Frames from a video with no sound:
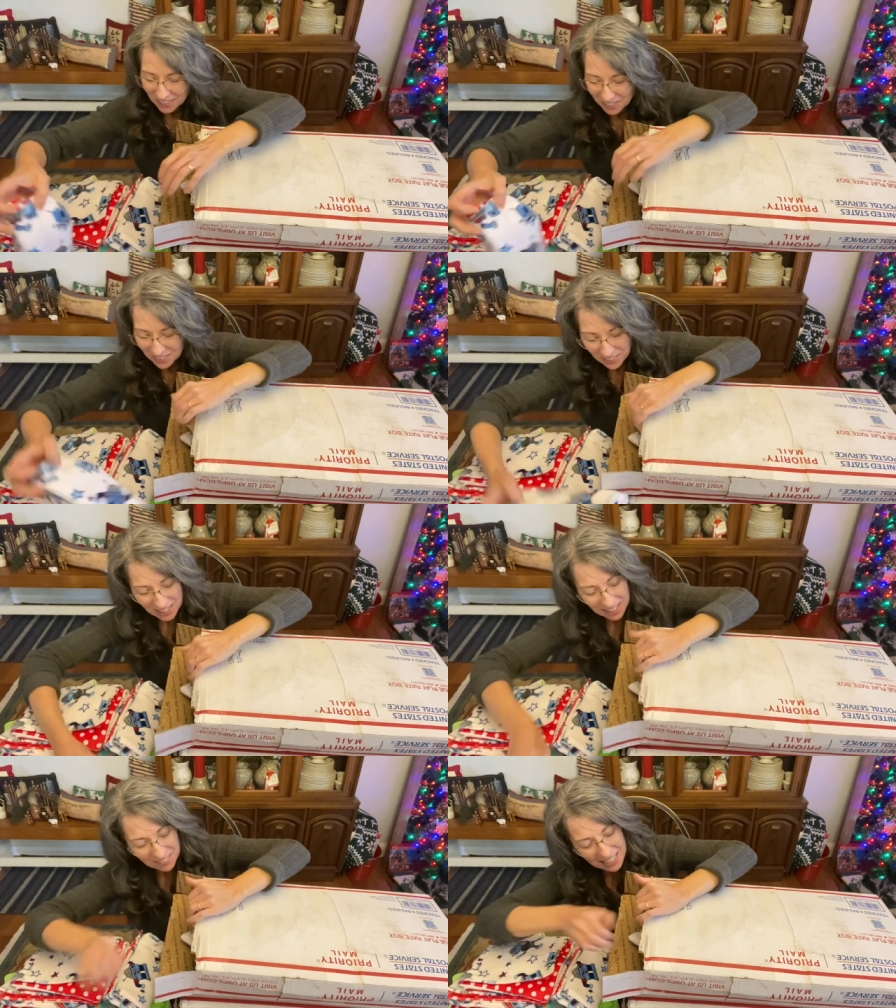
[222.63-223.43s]
We, won't,
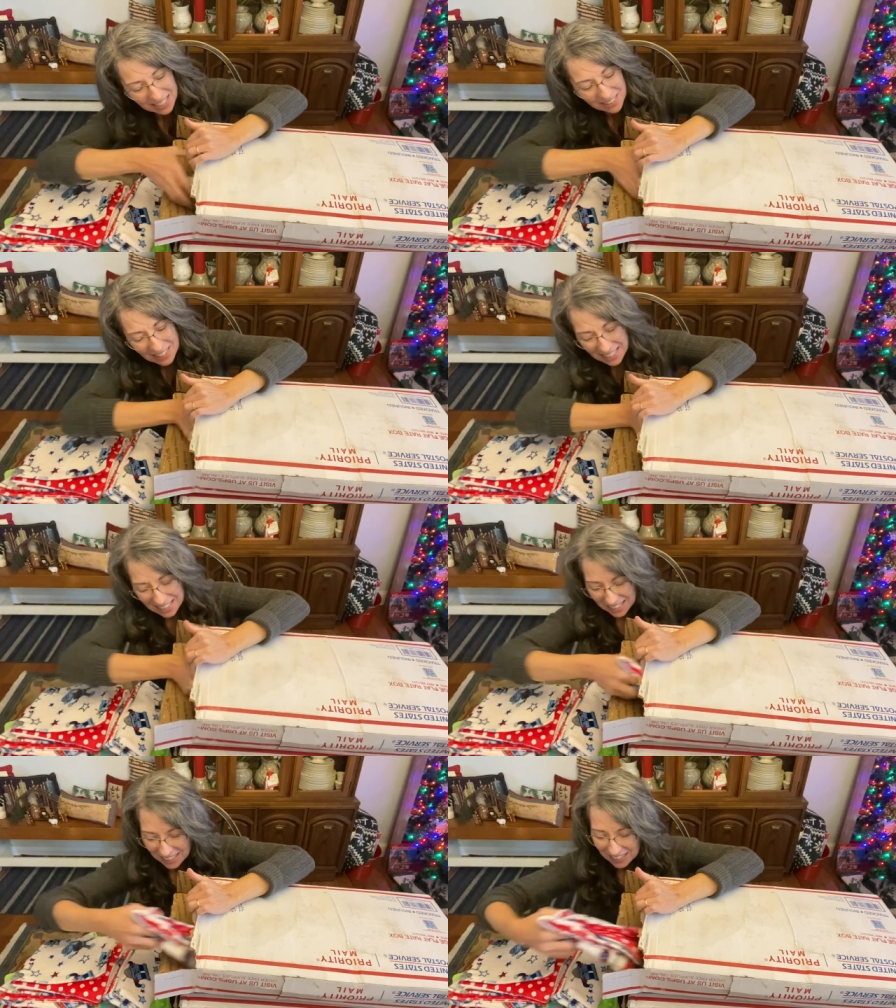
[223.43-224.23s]
we don't like
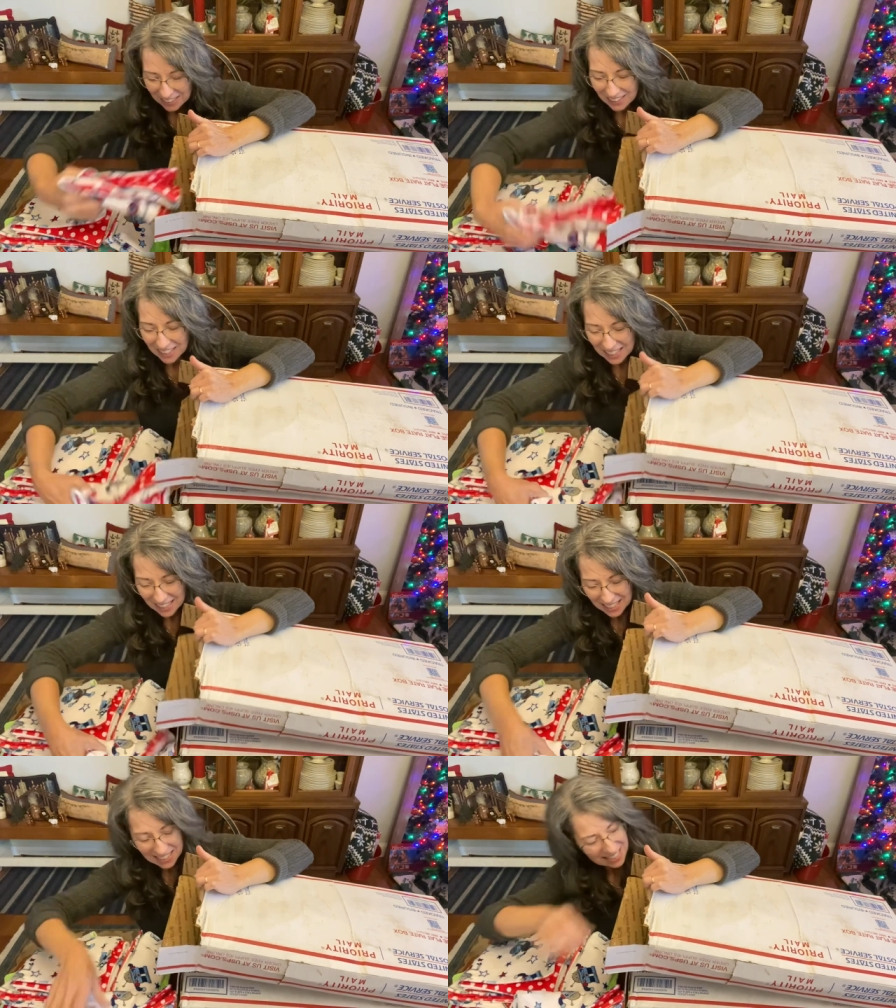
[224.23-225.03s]
to include
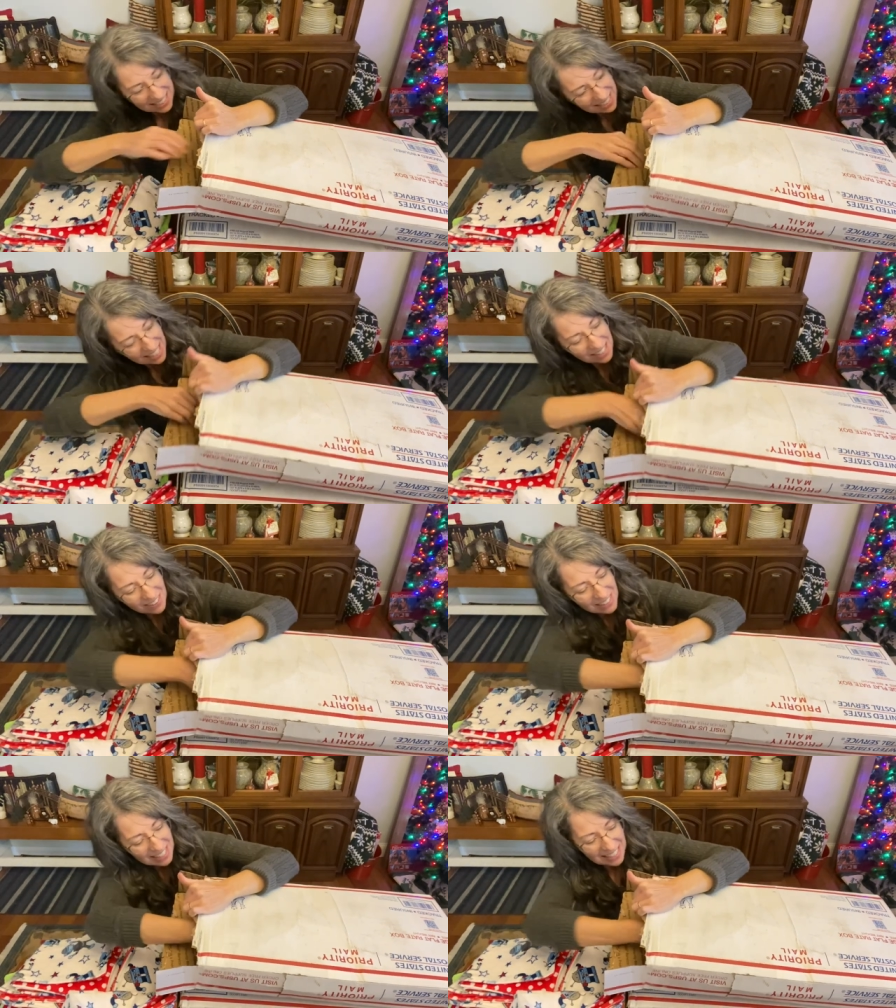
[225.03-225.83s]
anything
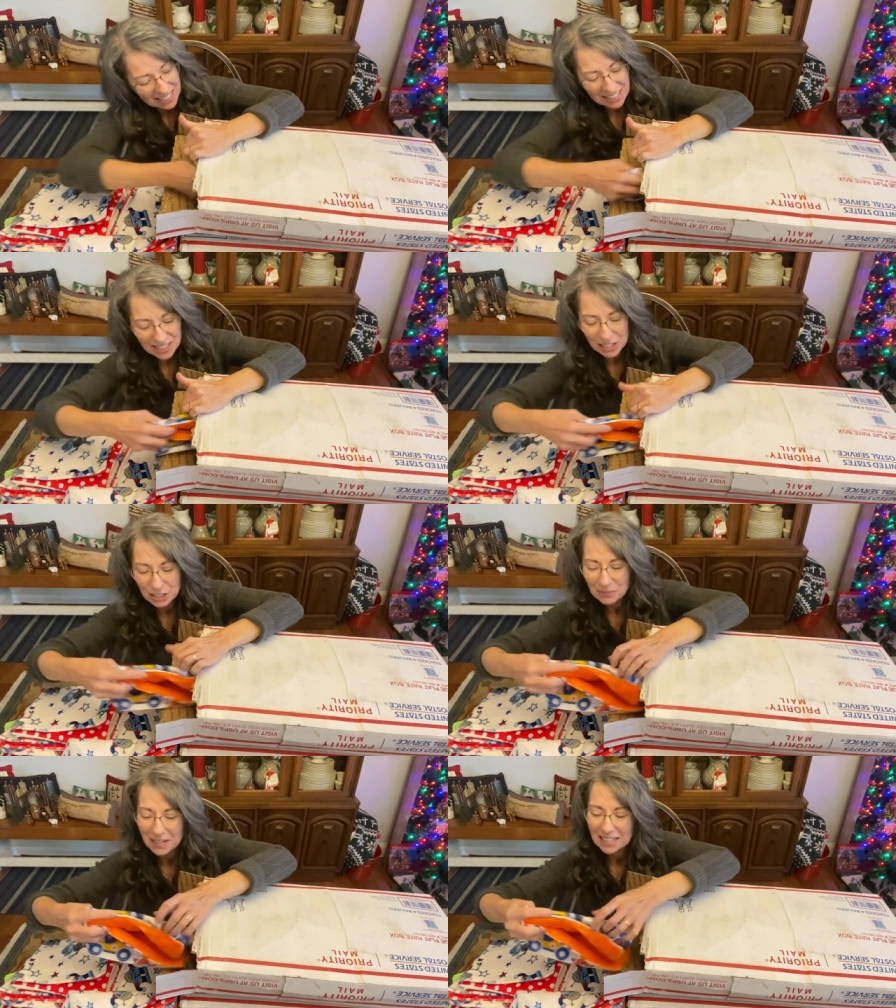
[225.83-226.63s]
scary in our
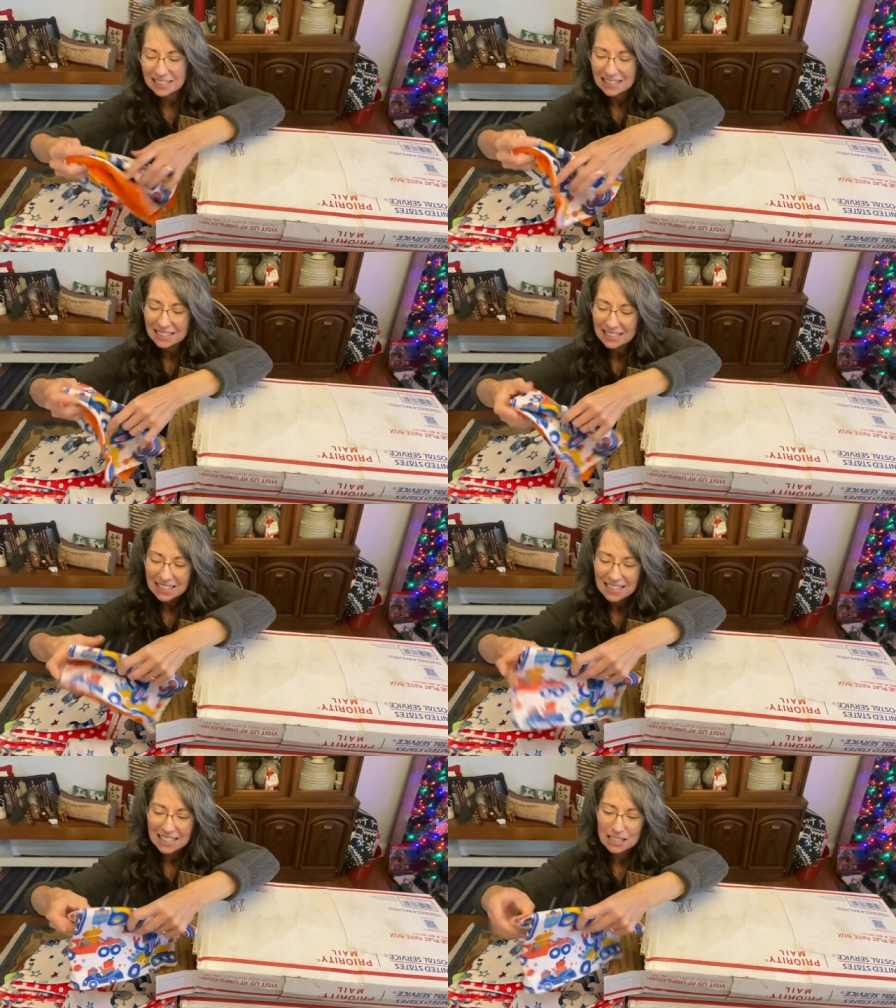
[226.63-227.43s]
shoe boxes,
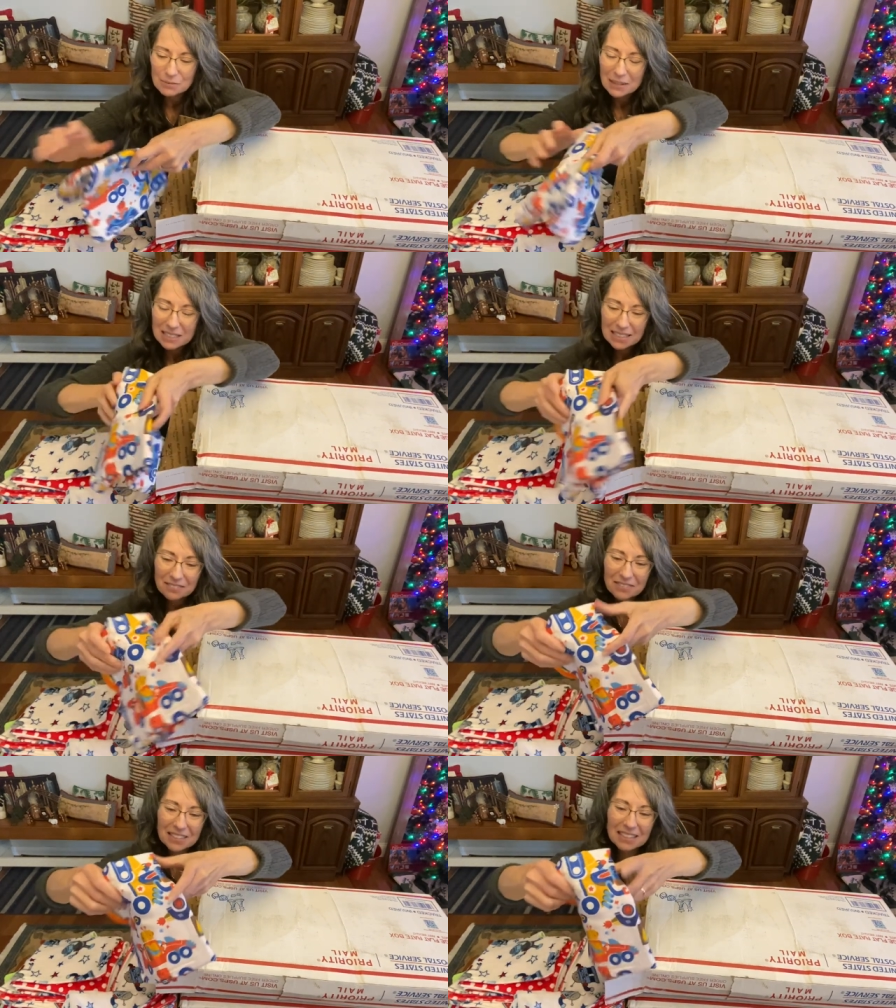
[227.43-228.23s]
especially
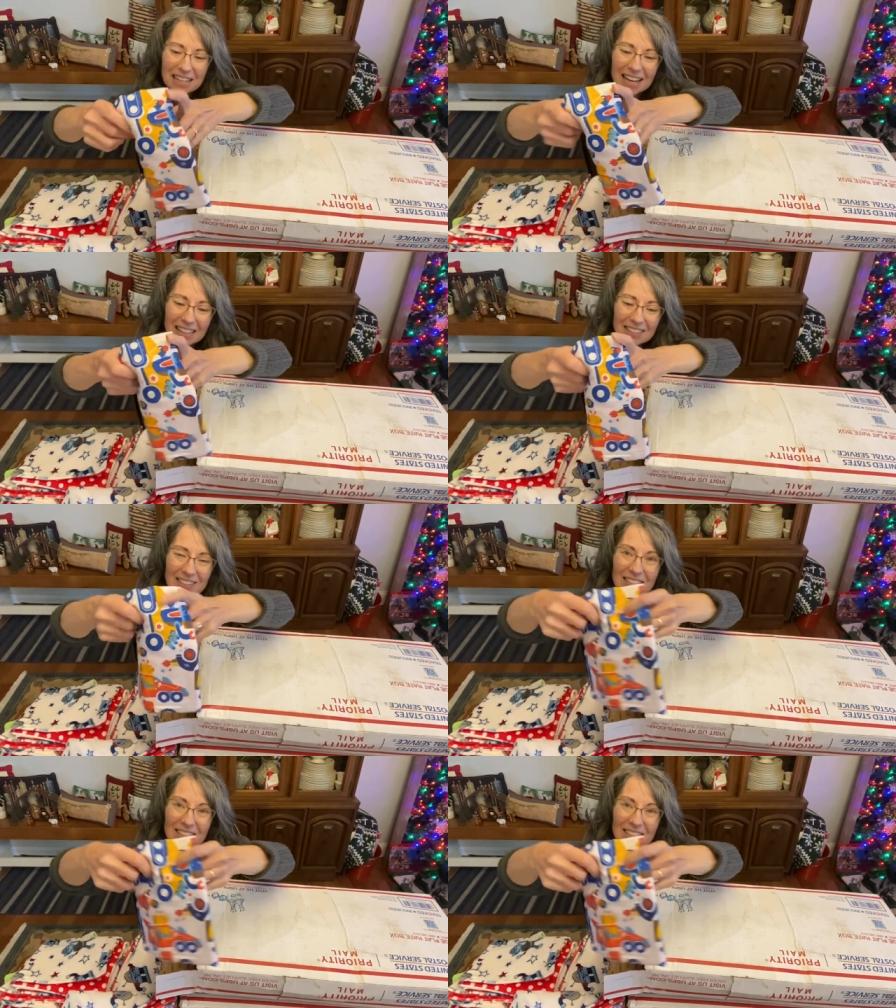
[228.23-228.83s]
for the toddlers.